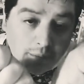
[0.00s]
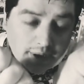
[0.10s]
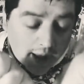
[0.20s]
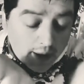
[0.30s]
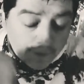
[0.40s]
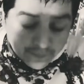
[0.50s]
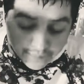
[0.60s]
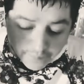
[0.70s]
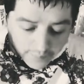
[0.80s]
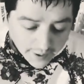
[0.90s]
down.
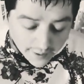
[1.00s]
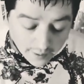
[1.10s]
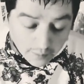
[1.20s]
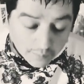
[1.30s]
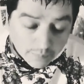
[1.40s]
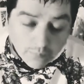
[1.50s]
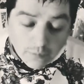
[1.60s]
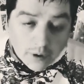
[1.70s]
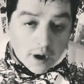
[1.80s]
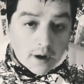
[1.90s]
But
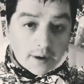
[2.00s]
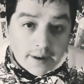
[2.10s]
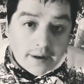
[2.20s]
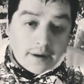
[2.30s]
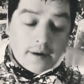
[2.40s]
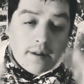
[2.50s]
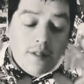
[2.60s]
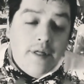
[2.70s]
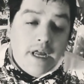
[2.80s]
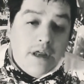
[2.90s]
regardless,
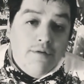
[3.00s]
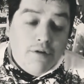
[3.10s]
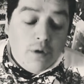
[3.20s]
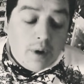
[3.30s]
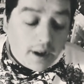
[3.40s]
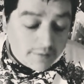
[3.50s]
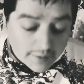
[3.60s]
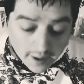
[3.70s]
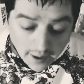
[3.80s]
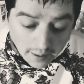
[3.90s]
thank you for your watch
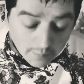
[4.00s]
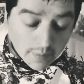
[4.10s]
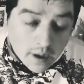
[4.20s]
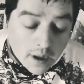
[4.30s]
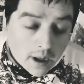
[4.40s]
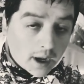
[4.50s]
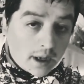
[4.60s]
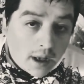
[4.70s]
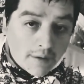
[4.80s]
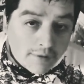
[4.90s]
time. I
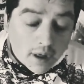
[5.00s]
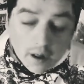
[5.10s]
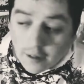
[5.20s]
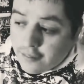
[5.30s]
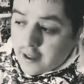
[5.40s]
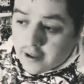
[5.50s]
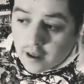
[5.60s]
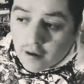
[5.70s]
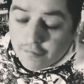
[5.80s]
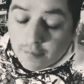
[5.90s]
love y'all. Thank
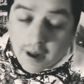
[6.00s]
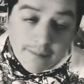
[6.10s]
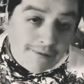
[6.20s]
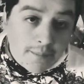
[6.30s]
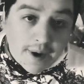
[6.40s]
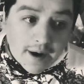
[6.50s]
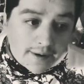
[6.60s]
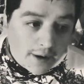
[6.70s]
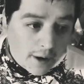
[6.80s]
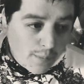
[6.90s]
y'all for coming from
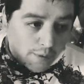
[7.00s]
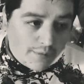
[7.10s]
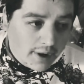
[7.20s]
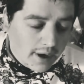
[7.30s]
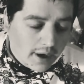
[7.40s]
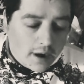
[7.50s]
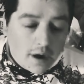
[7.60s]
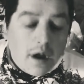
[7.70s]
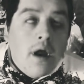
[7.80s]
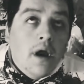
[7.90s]
Periscope over to
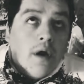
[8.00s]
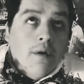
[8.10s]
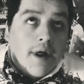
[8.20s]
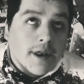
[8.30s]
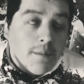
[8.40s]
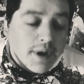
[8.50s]
here. Rest in